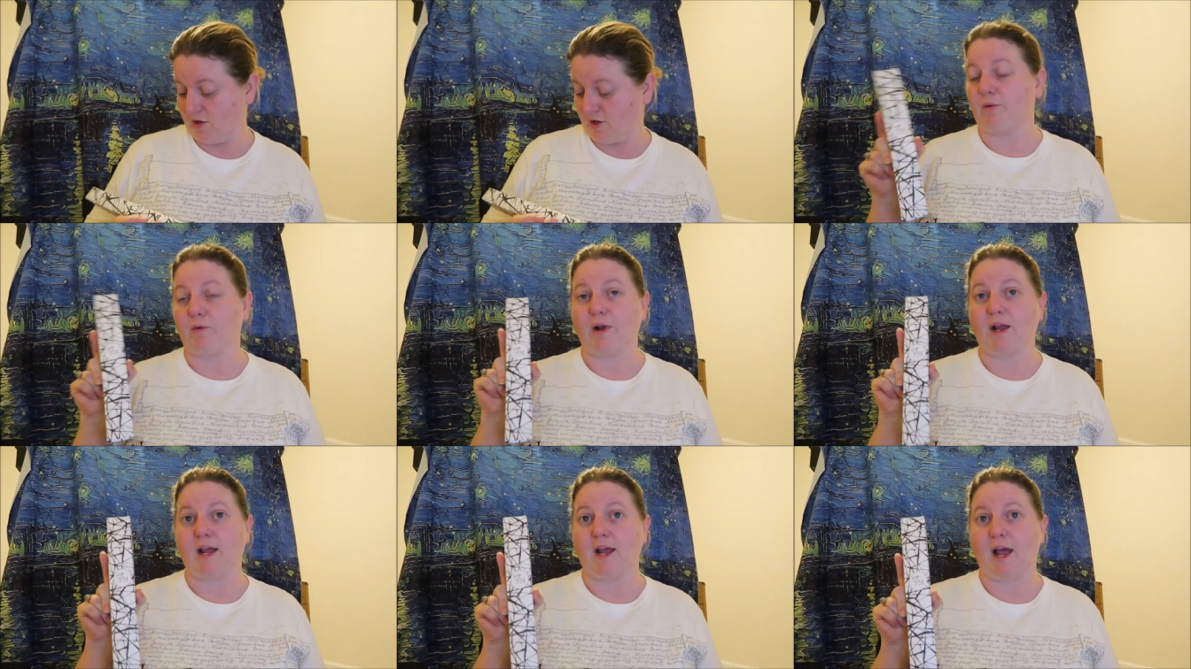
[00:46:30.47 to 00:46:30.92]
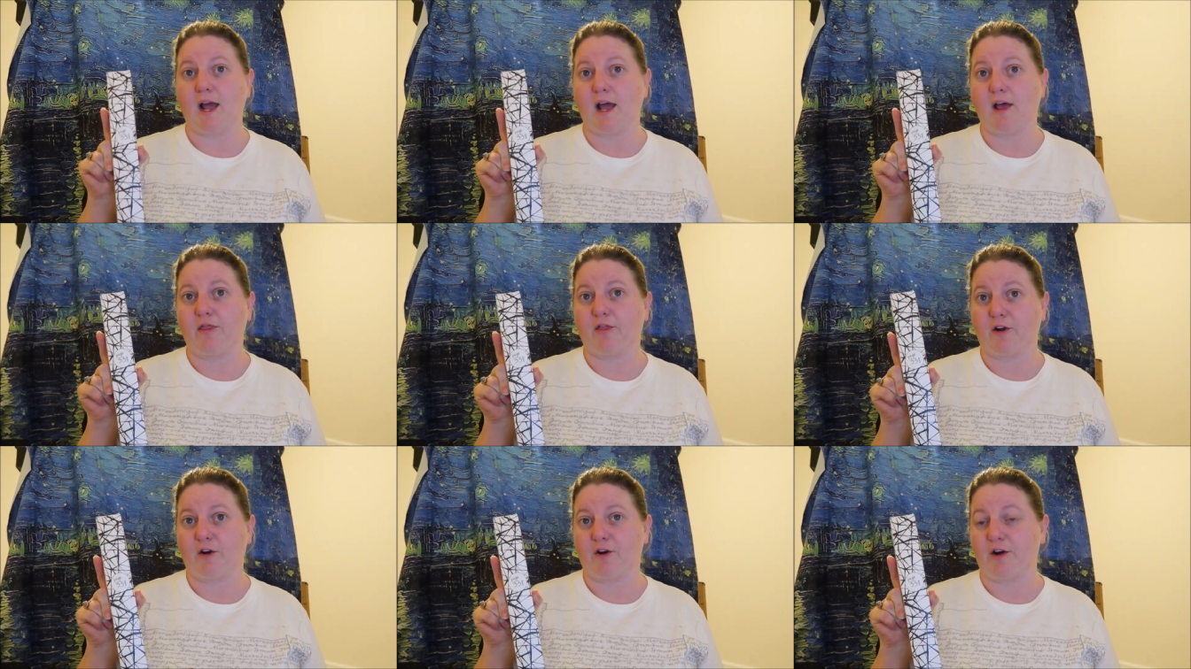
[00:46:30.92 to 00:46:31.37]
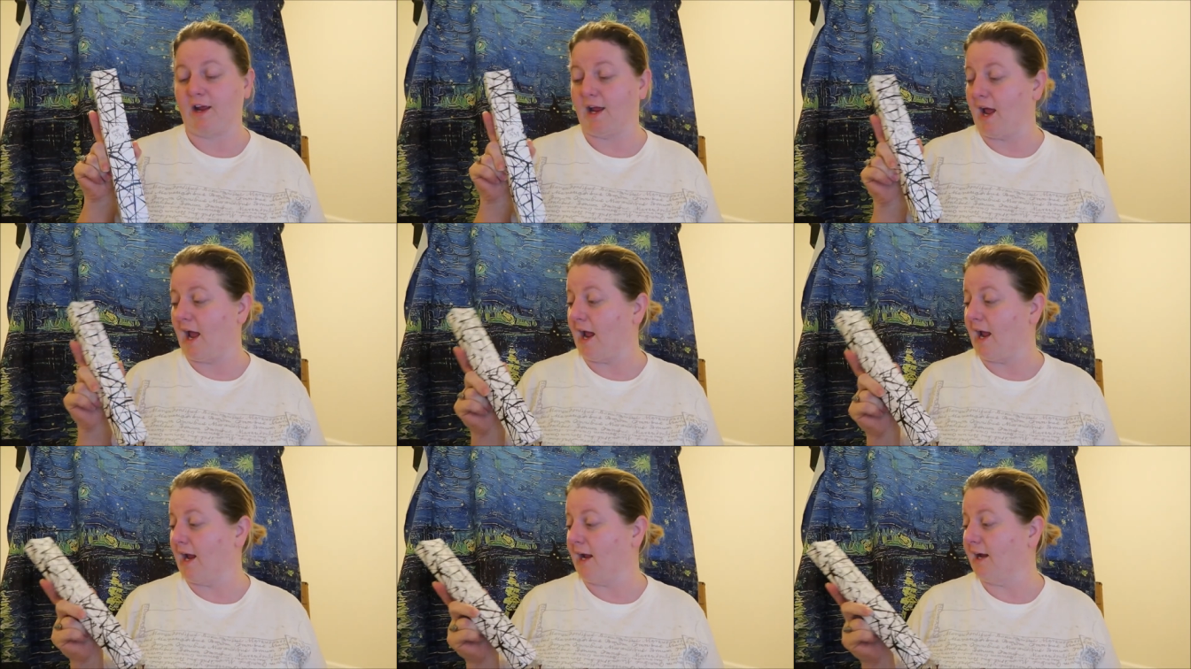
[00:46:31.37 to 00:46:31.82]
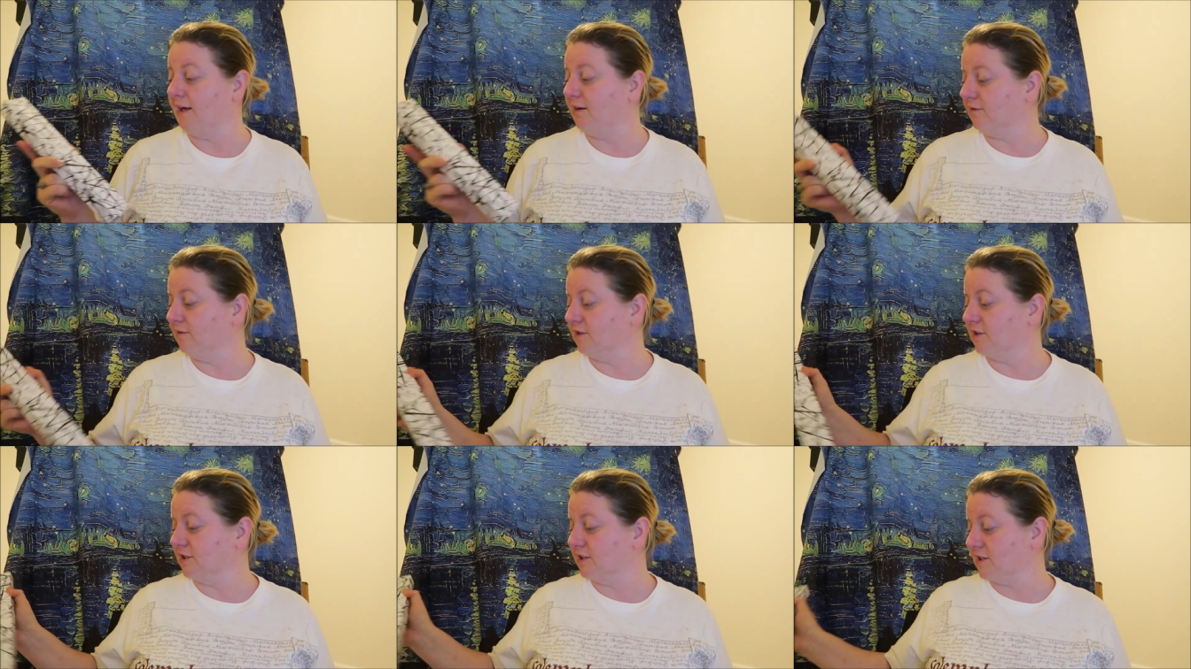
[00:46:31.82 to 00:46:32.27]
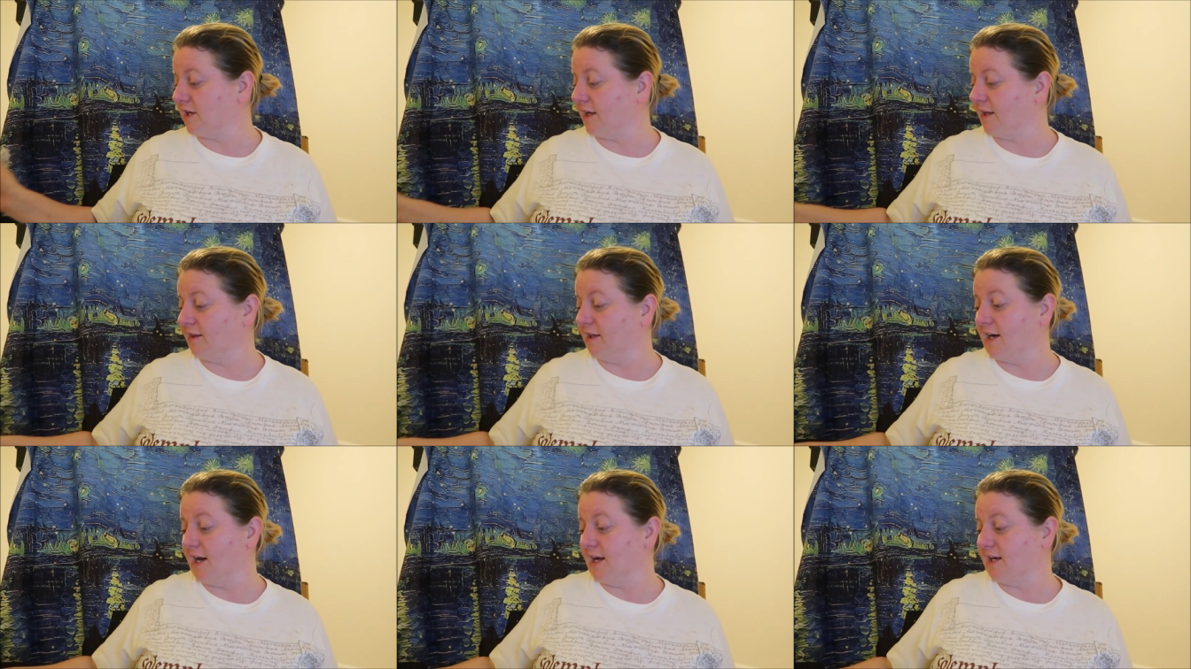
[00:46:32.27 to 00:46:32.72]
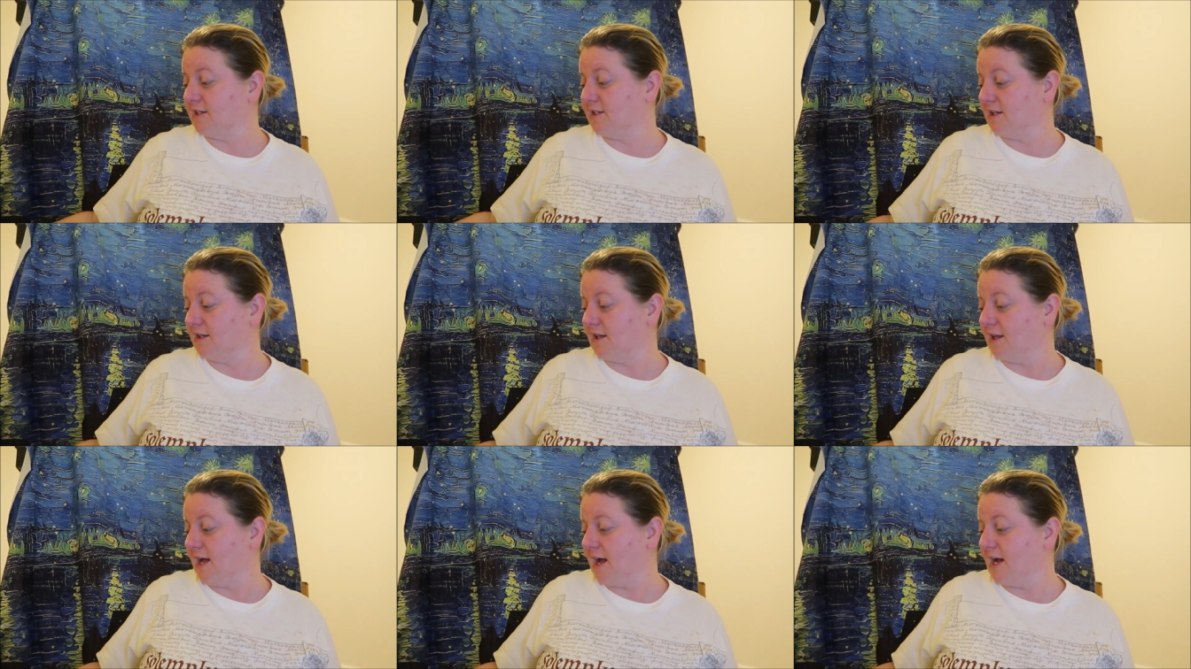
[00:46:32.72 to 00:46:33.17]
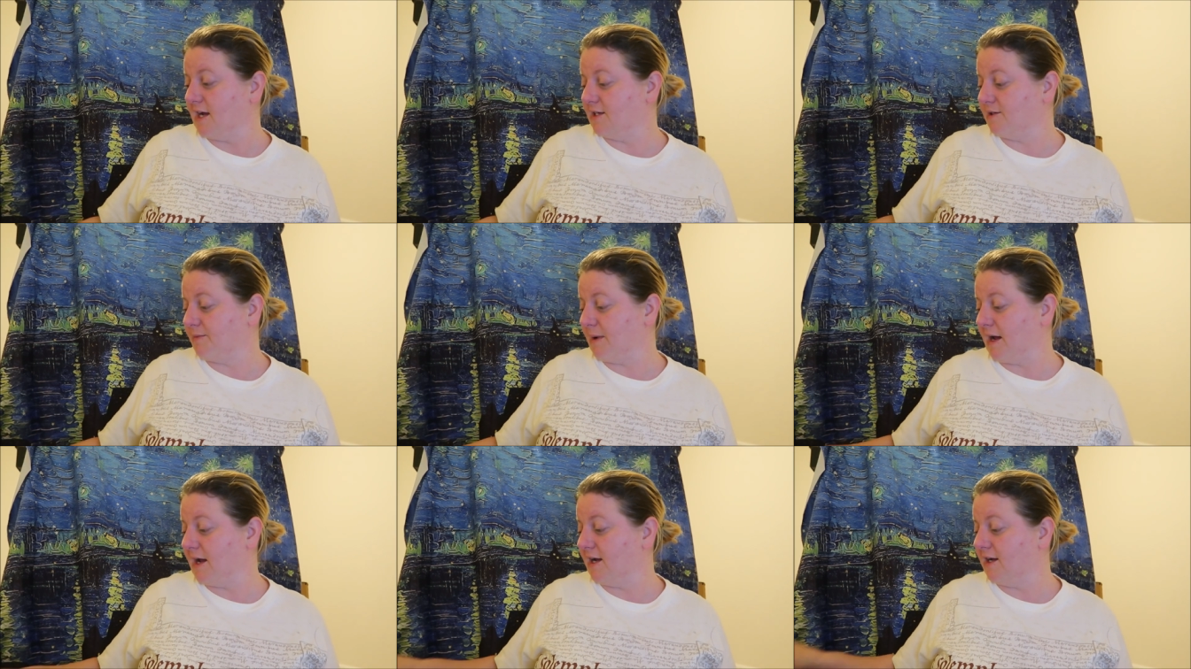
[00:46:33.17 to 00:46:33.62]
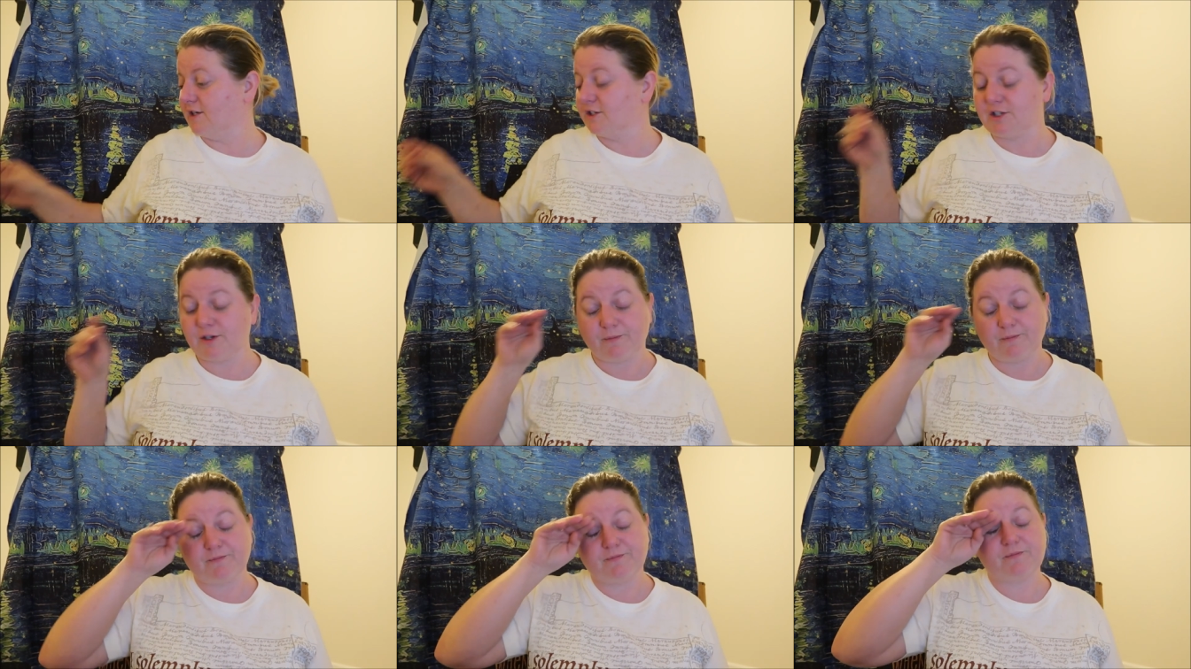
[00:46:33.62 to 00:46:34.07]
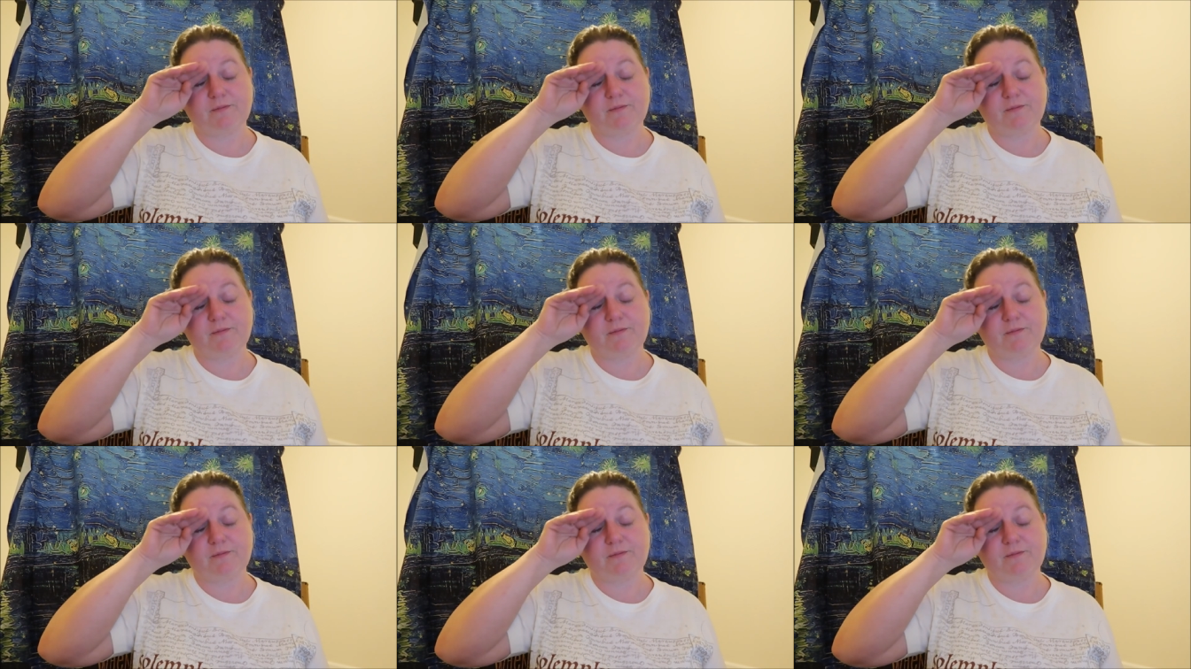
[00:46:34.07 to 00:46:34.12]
338, which is like the next to the last page.